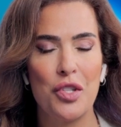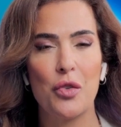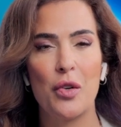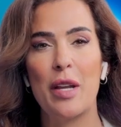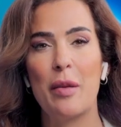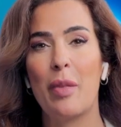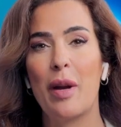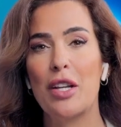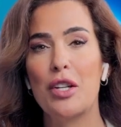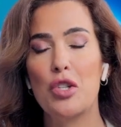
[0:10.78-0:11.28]

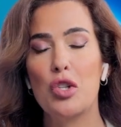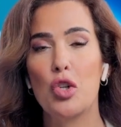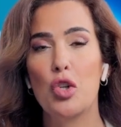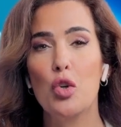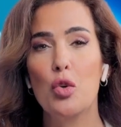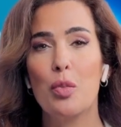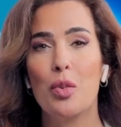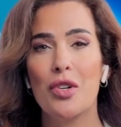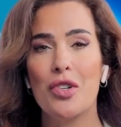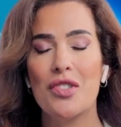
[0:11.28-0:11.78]
rate by
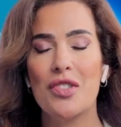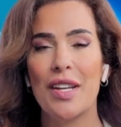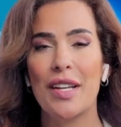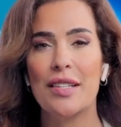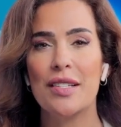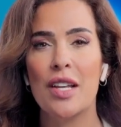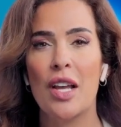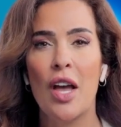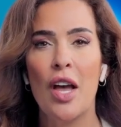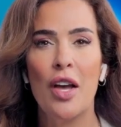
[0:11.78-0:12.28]

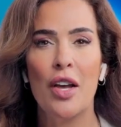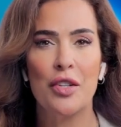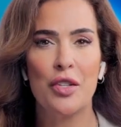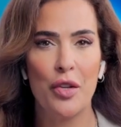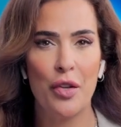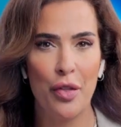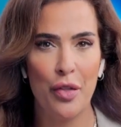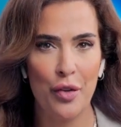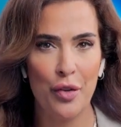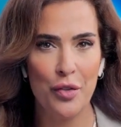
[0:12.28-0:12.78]
2% to
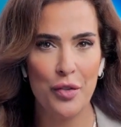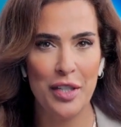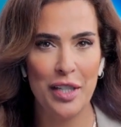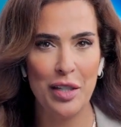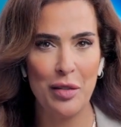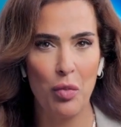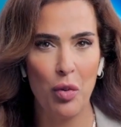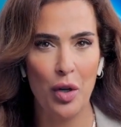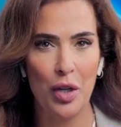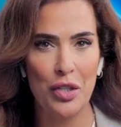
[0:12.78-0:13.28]

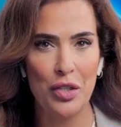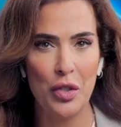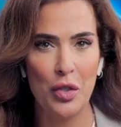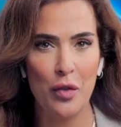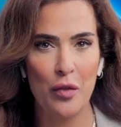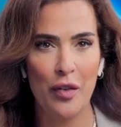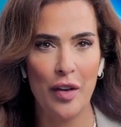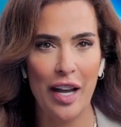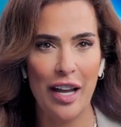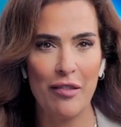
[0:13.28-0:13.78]

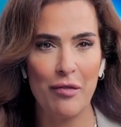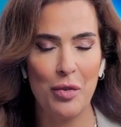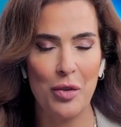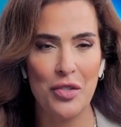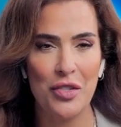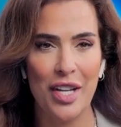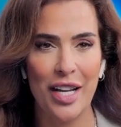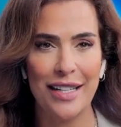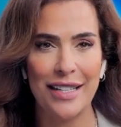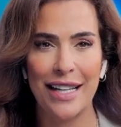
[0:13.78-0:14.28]

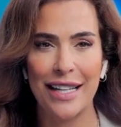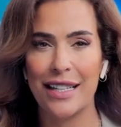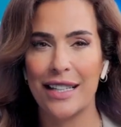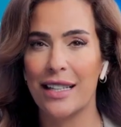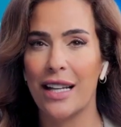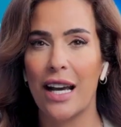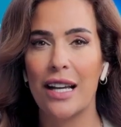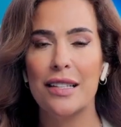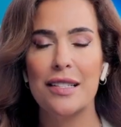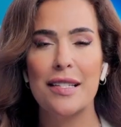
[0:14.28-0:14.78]
13.25% at
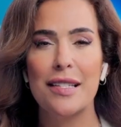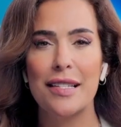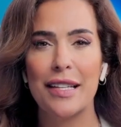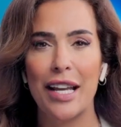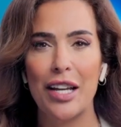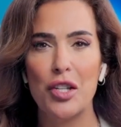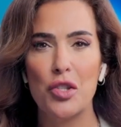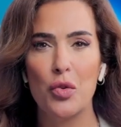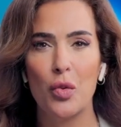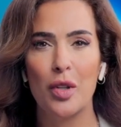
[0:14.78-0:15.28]
an
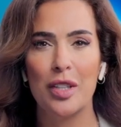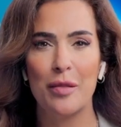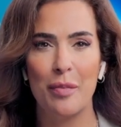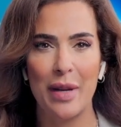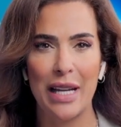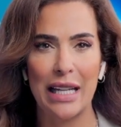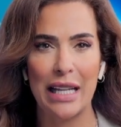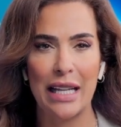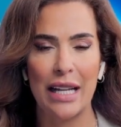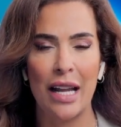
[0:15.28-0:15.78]
unscheduled
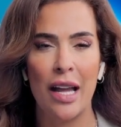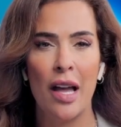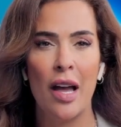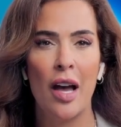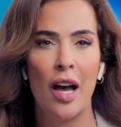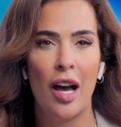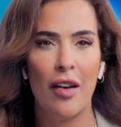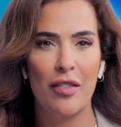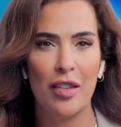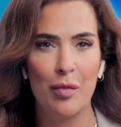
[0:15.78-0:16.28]
meeting
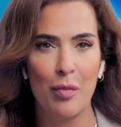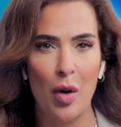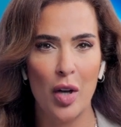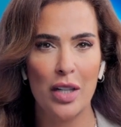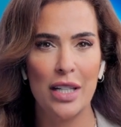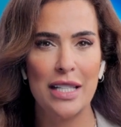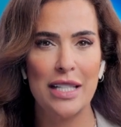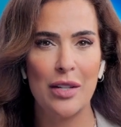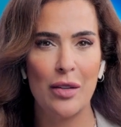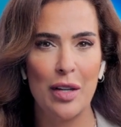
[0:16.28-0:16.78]
of the
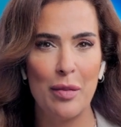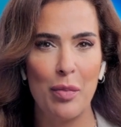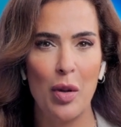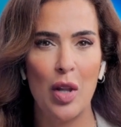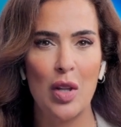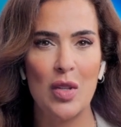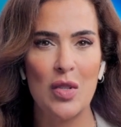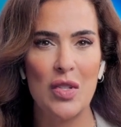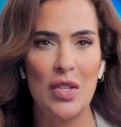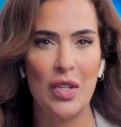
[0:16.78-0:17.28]
Monetary
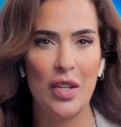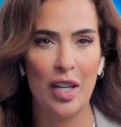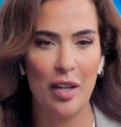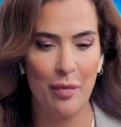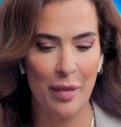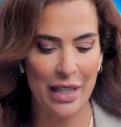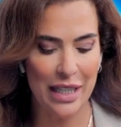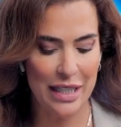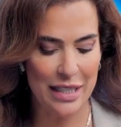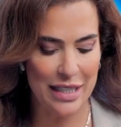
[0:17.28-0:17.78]
Policy
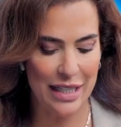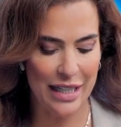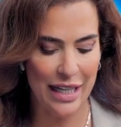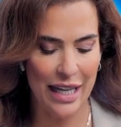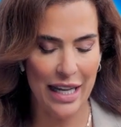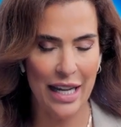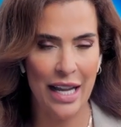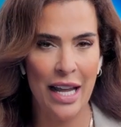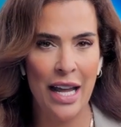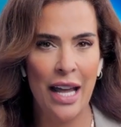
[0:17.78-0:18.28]
Committee
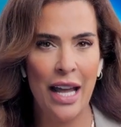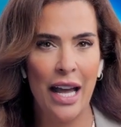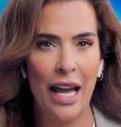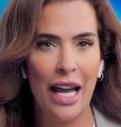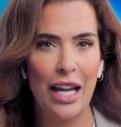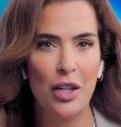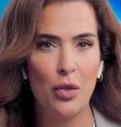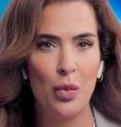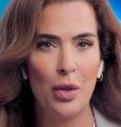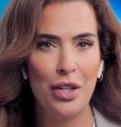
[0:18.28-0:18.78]
today.
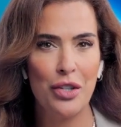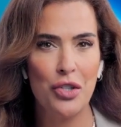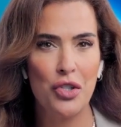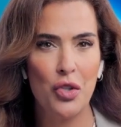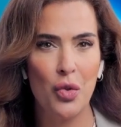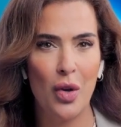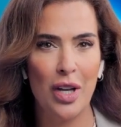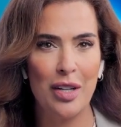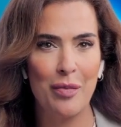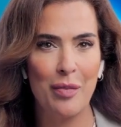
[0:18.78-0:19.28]
And we're
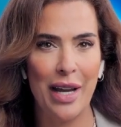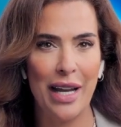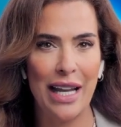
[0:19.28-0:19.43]
joined by